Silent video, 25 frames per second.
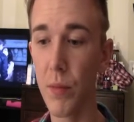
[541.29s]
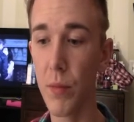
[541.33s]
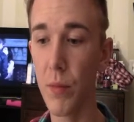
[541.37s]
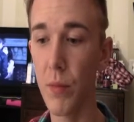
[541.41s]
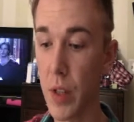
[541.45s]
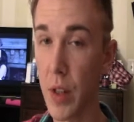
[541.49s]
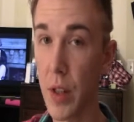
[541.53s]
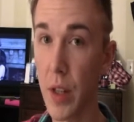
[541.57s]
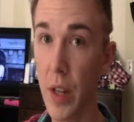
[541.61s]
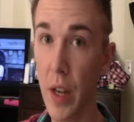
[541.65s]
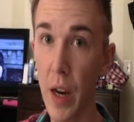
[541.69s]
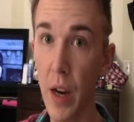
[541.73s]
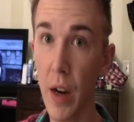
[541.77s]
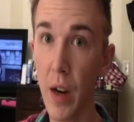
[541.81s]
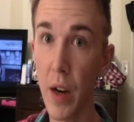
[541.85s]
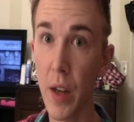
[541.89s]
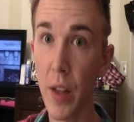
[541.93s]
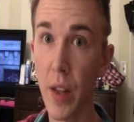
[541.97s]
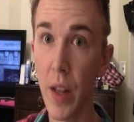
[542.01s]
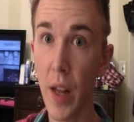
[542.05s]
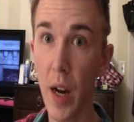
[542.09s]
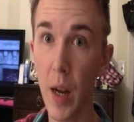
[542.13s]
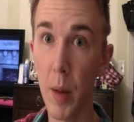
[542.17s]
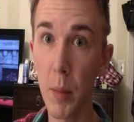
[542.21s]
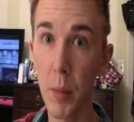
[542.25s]
In the area
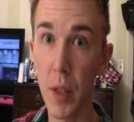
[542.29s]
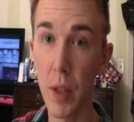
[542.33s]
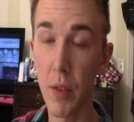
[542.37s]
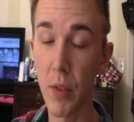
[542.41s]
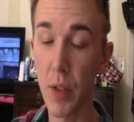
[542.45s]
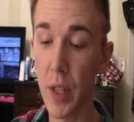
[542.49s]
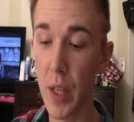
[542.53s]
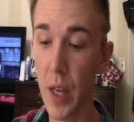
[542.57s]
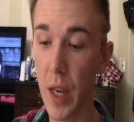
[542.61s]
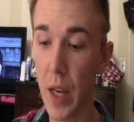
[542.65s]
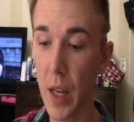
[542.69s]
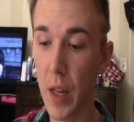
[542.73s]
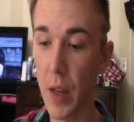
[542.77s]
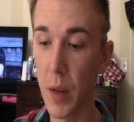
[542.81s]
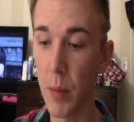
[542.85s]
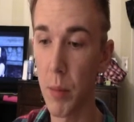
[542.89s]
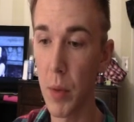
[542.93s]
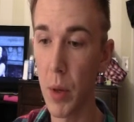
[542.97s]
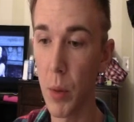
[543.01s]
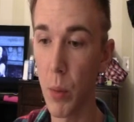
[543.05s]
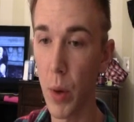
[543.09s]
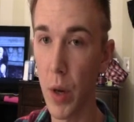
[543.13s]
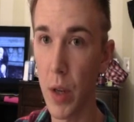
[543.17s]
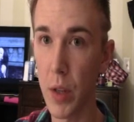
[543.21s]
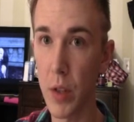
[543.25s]
that I'm living at, in
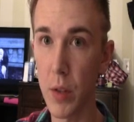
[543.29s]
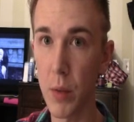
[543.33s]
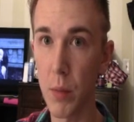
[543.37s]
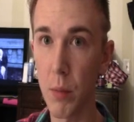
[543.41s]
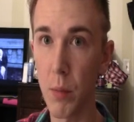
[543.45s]
Midwest